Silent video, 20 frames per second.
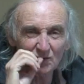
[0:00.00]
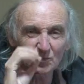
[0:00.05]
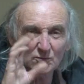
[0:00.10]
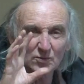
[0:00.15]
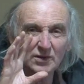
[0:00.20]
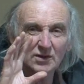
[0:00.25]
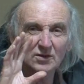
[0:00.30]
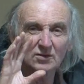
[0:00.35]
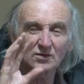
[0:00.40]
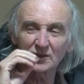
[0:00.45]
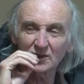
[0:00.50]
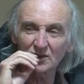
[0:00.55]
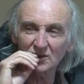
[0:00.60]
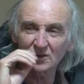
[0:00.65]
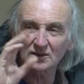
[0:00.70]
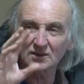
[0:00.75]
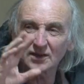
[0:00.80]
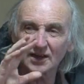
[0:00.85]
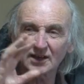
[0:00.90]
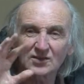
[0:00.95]
We call
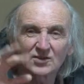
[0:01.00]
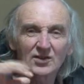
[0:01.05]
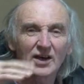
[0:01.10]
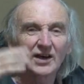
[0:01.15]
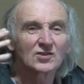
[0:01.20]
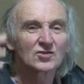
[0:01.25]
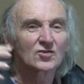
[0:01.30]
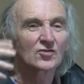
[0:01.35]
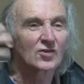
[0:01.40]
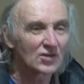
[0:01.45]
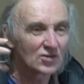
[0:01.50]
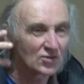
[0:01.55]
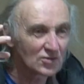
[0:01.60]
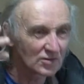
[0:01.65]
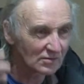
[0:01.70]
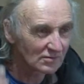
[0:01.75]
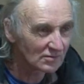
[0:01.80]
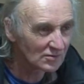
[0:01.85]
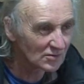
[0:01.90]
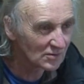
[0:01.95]
this uh,
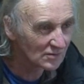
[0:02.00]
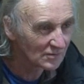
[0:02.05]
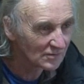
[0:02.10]
exaggeration.